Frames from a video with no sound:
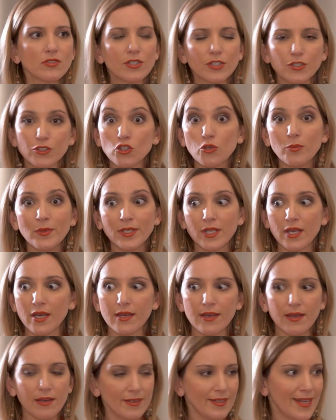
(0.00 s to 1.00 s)
there's so many
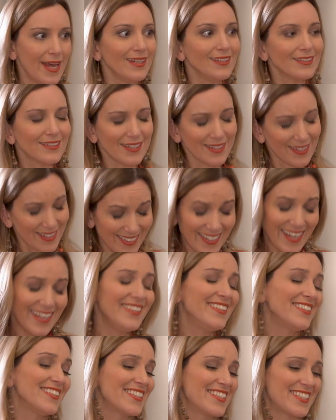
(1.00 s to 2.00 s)

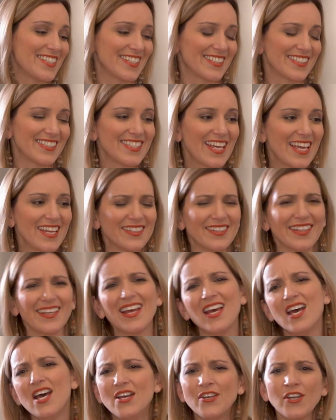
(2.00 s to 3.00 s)
analytics saying that,
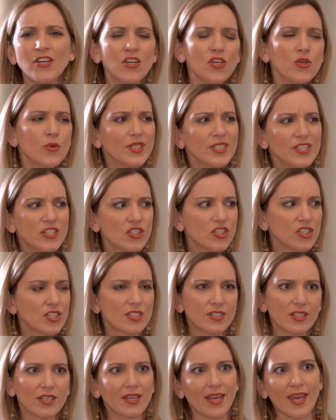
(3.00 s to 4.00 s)
no, it's
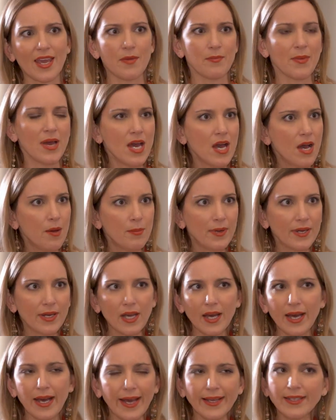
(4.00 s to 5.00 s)
just a game.
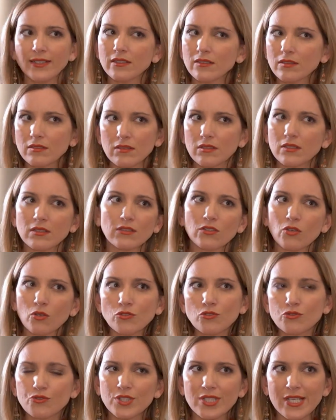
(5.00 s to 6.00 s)
But I
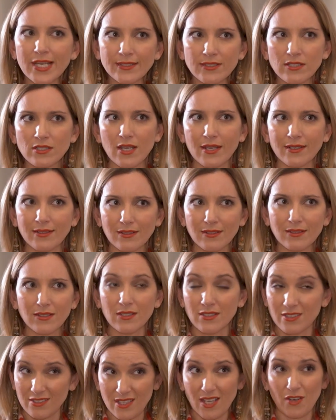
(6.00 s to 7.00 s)
don't really understand.
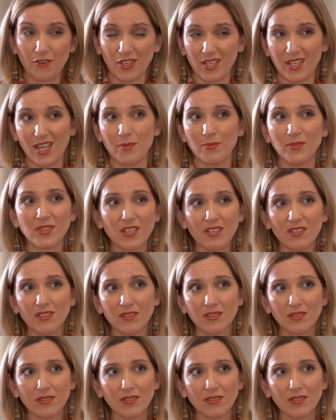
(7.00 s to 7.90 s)
Is there a game there?